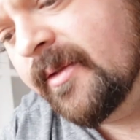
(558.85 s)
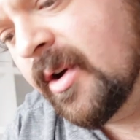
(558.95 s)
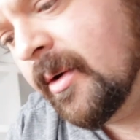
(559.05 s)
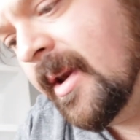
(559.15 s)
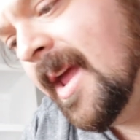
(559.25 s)
of
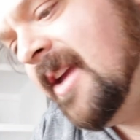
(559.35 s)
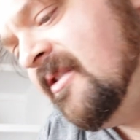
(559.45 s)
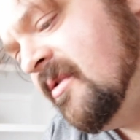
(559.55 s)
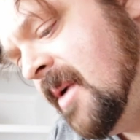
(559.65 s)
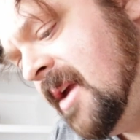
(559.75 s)
your
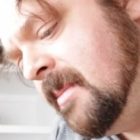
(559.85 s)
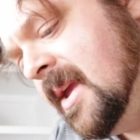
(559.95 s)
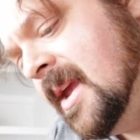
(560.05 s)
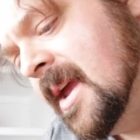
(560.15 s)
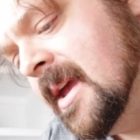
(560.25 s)
knife might
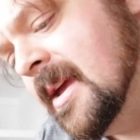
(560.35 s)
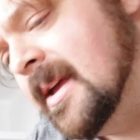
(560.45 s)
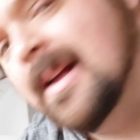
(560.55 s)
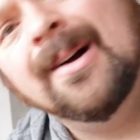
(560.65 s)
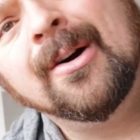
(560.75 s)
be
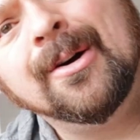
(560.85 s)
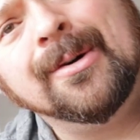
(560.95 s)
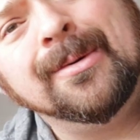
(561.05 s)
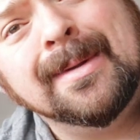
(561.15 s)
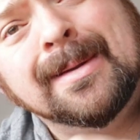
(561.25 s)

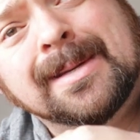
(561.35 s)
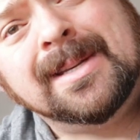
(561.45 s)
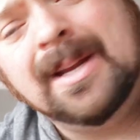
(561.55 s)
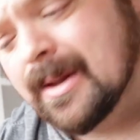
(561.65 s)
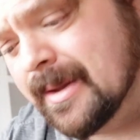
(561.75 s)
harder than the
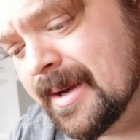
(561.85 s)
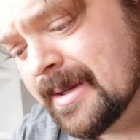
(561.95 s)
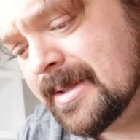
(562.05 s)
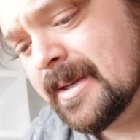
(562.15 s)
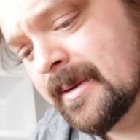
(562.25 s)
steel of
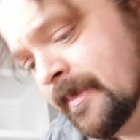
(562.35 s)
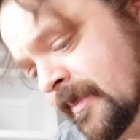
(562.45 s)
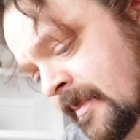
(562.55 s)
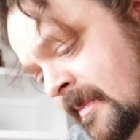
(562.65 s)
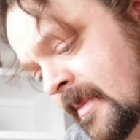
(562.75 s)
this.
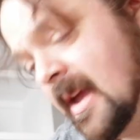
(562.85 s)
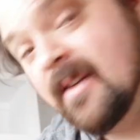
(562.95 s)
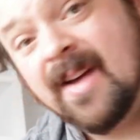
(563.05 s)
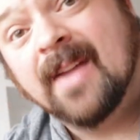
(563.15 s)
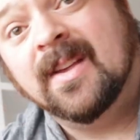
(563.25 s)

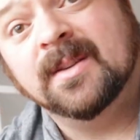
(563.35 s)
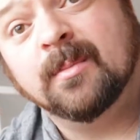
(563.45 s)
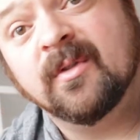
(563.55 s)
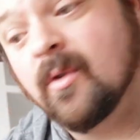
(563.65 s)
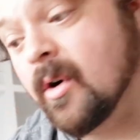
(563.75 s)
I've had these
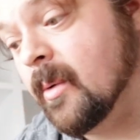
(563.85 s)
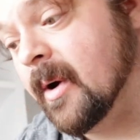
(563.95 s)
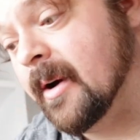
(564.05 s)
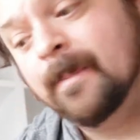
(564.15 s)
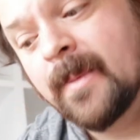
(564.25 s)
before
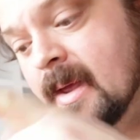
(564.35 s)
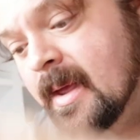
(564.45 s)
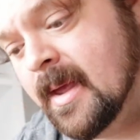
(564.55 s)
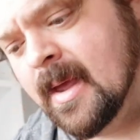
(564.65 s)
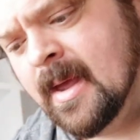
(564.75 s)
where
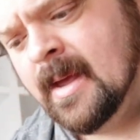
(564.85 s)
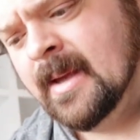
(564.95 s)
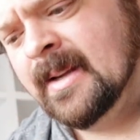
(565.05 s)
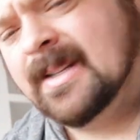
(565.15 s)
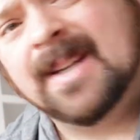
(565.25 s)

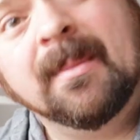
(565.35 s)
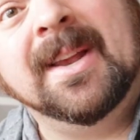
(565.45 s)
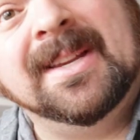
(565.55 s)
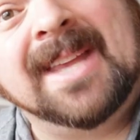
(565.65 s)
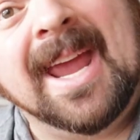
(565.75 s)

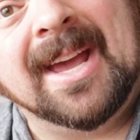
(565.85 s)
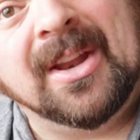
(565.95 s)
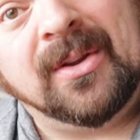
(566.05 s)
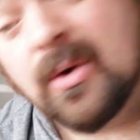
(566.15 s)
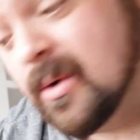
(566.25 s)
somebody's taken
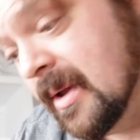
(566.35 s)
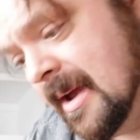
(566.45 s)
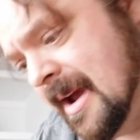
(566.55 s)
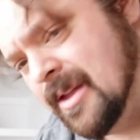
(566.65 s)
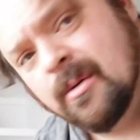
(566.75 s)
a tool,
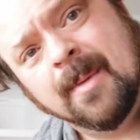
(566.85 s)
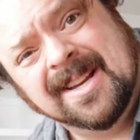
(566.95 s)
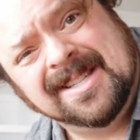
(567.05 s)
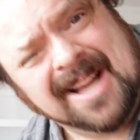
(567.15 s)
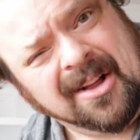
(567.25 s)
either
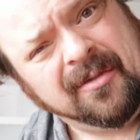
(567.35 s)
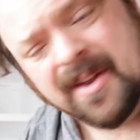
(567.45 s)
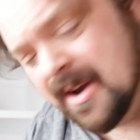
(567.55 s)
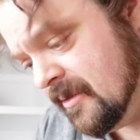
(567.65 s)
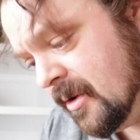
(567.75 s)
myself
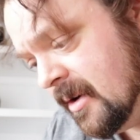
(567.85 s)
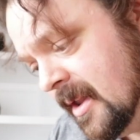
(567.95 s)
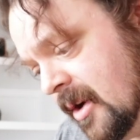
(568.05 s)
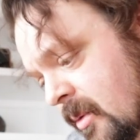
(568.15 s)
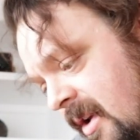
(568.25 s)
inadvertently or